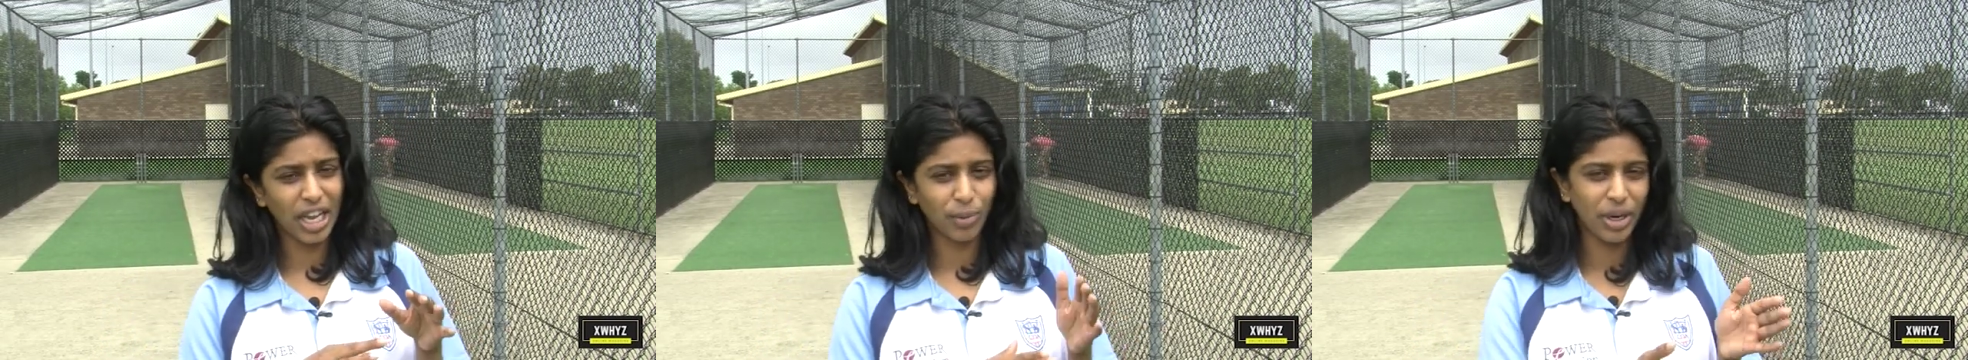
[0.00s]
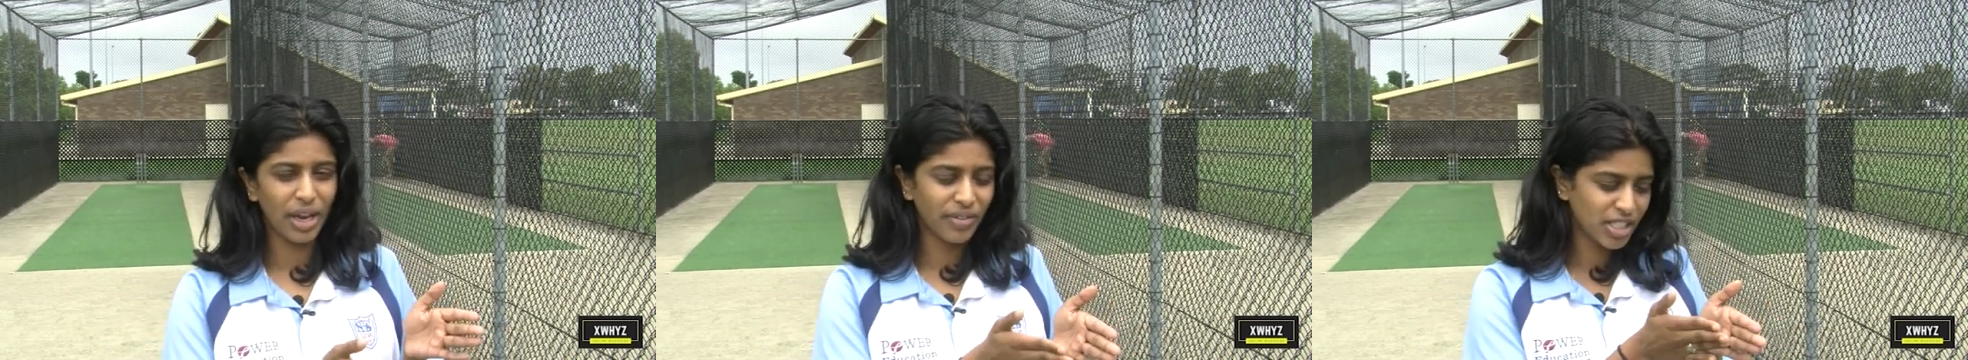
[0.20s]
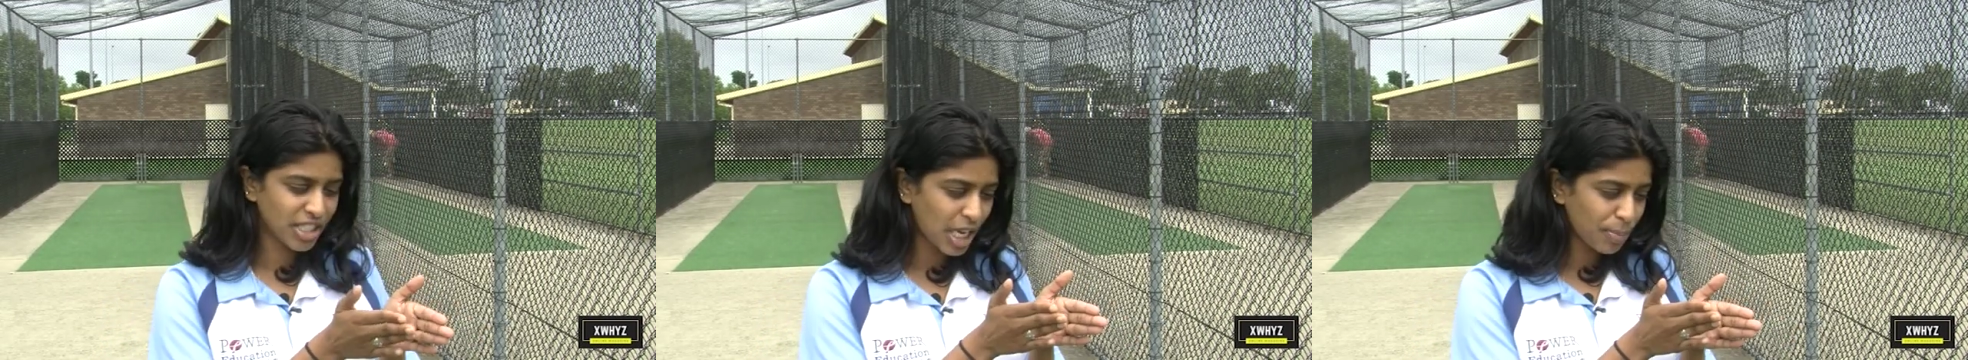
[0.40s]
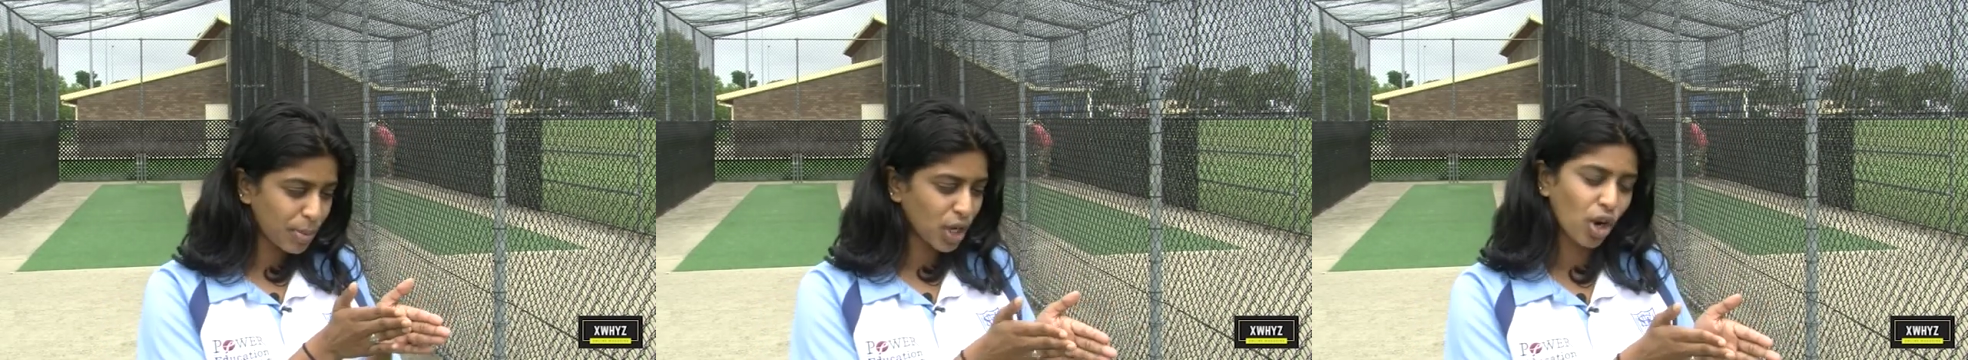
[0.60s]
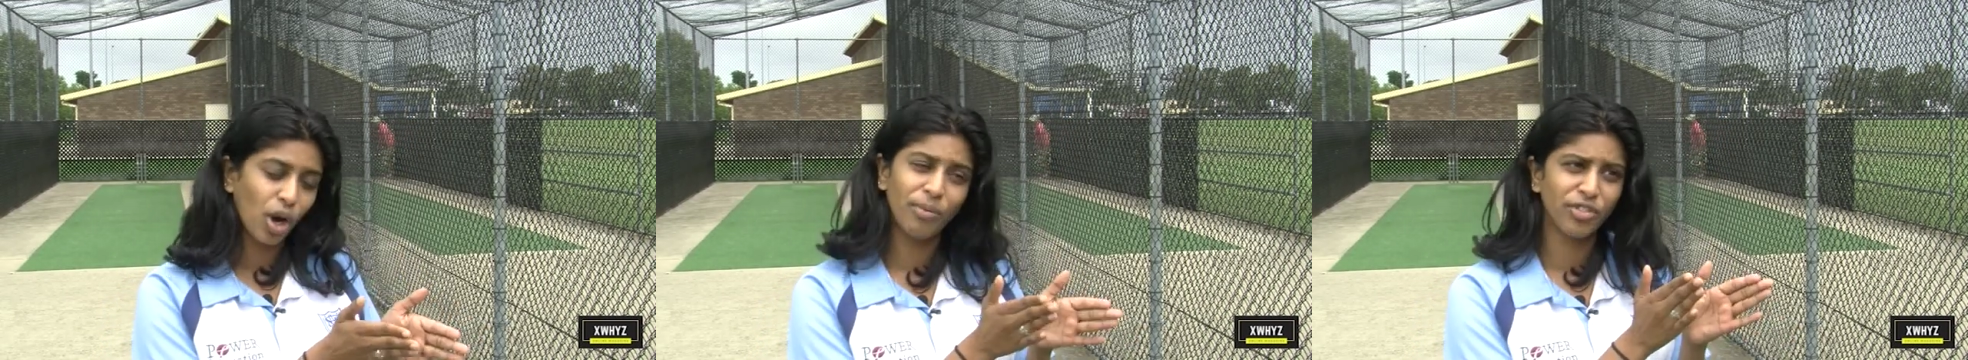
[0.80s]
We have a
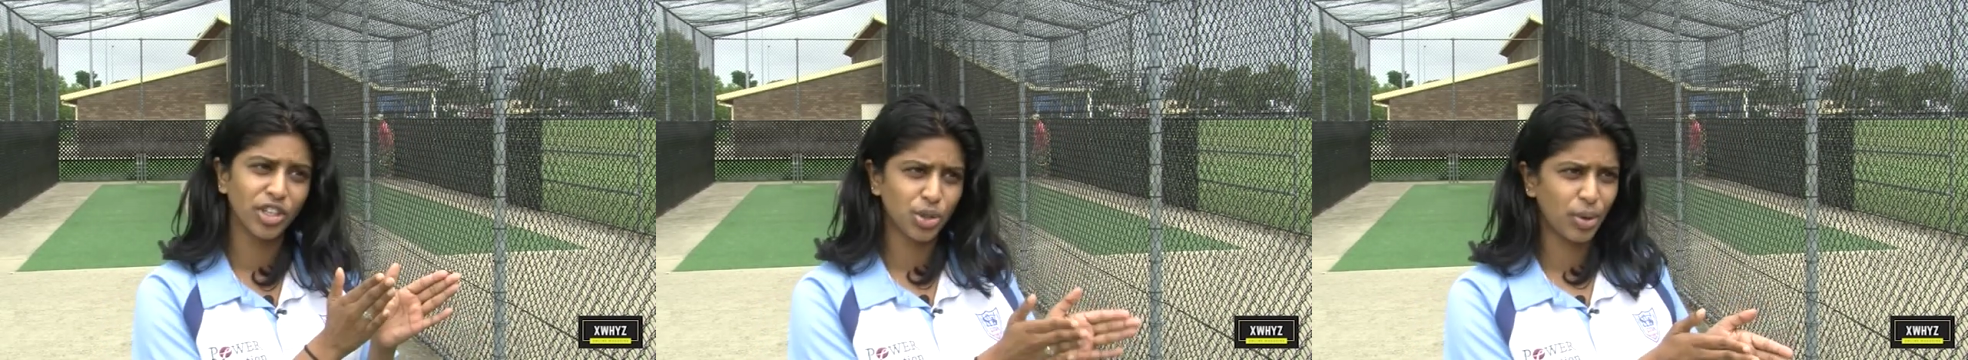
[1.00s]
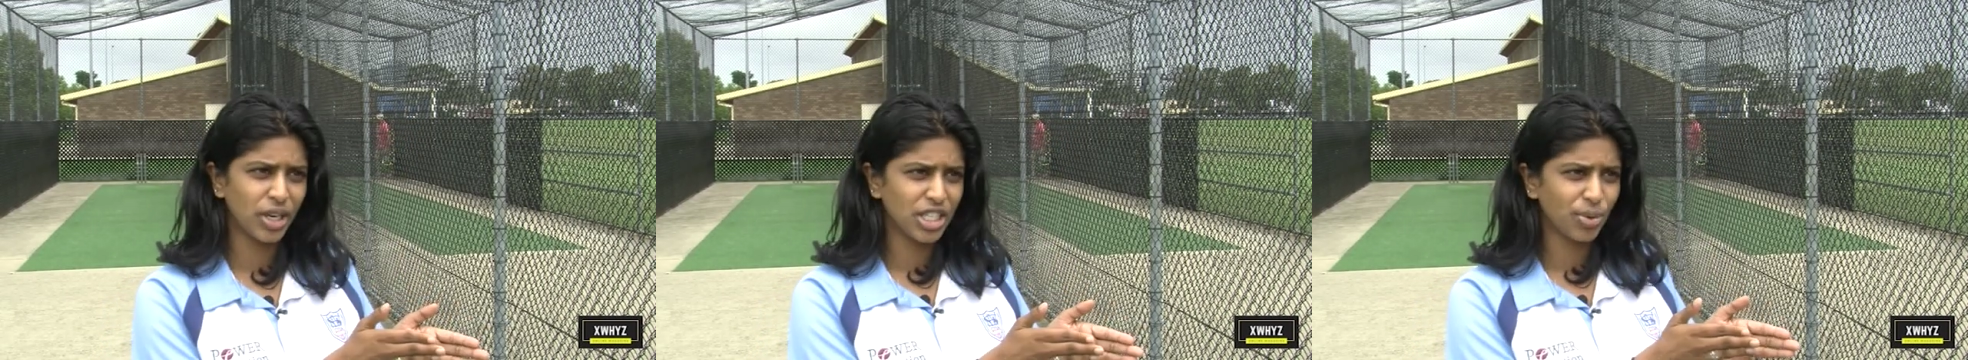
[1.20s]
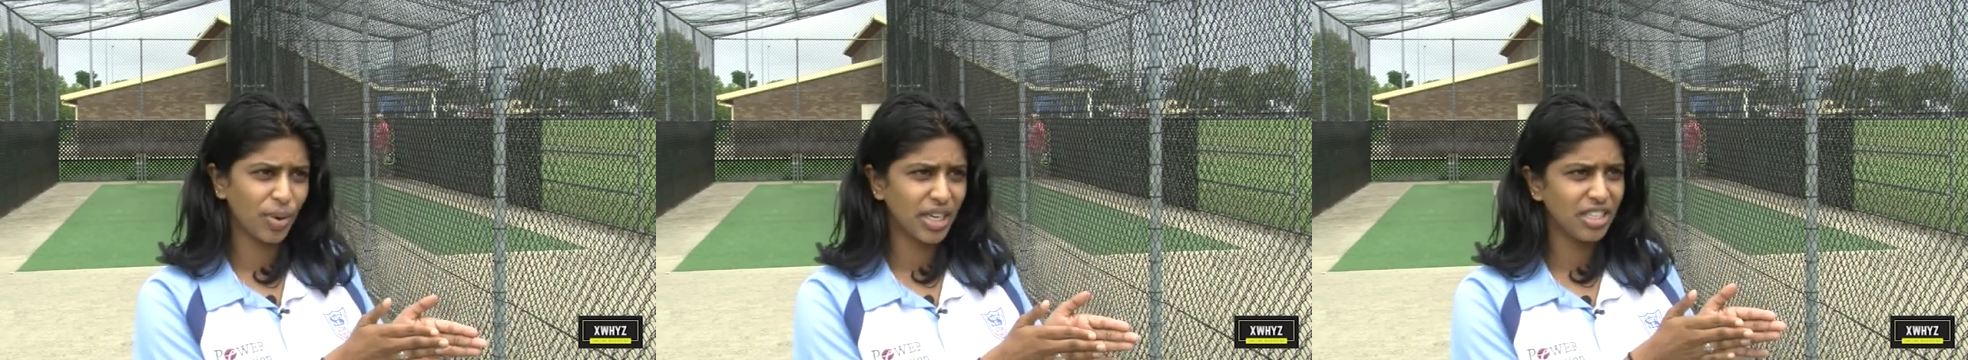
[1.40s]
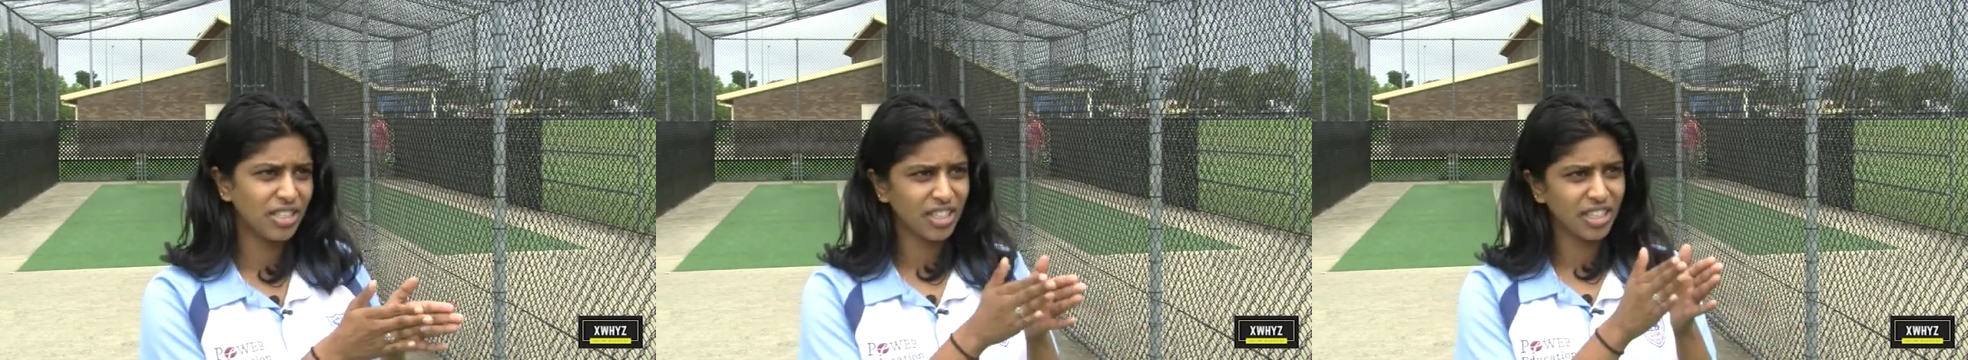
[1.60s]
separate comp for 2020s